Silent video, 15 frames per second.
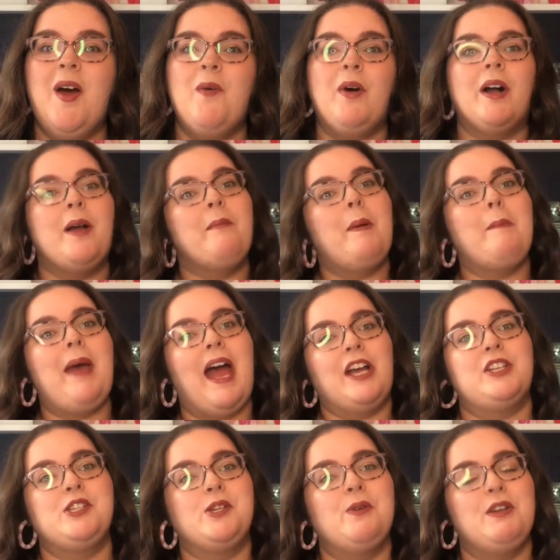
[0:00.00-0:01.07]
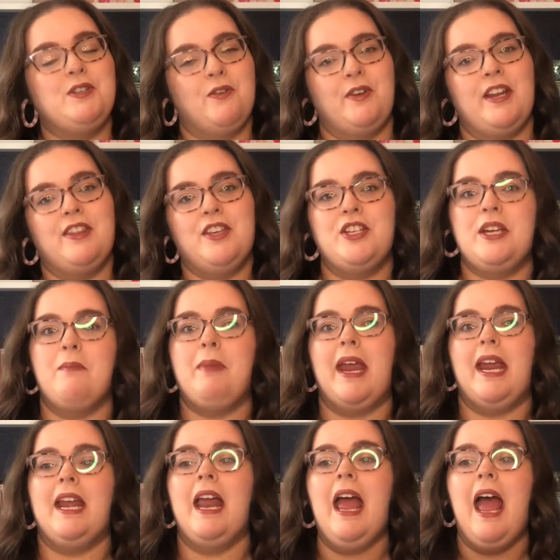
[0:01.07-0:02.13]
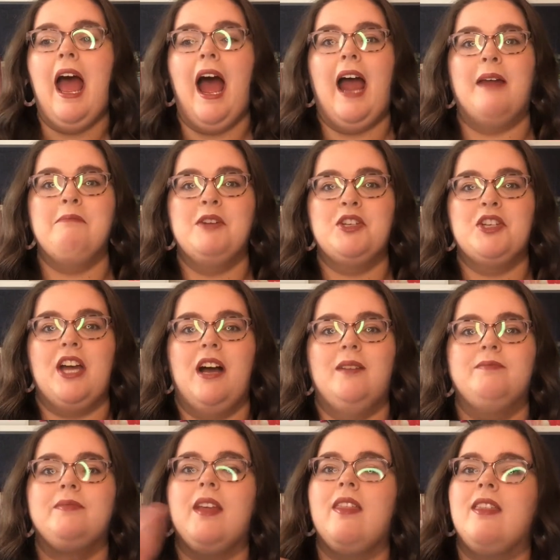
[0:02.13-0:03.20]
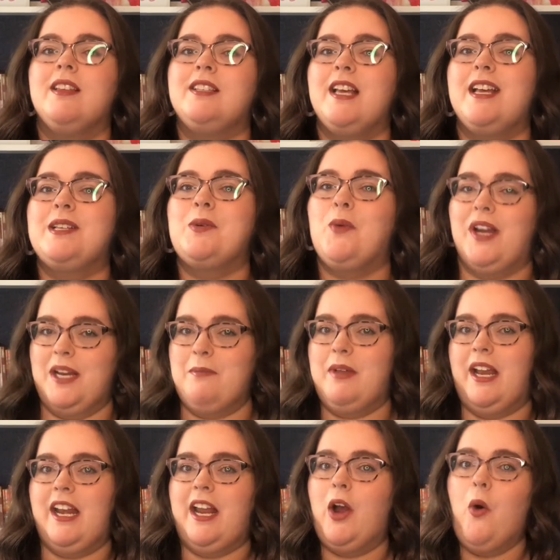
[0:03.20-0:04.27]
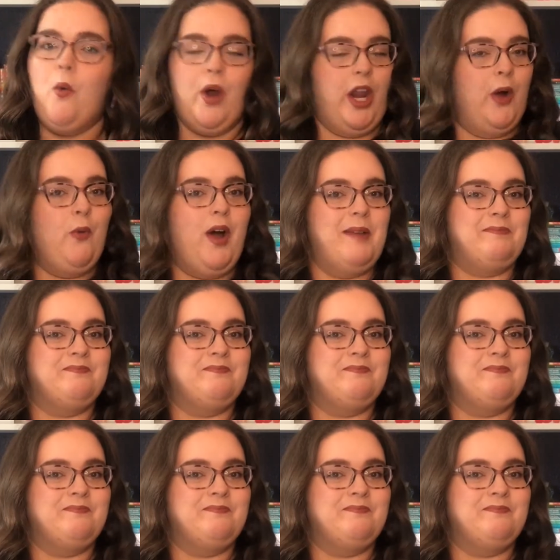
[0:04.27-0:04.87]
Welcome back to Don't Forget the Champagne. I'm Nichelle, and this is Wedding Planning 101.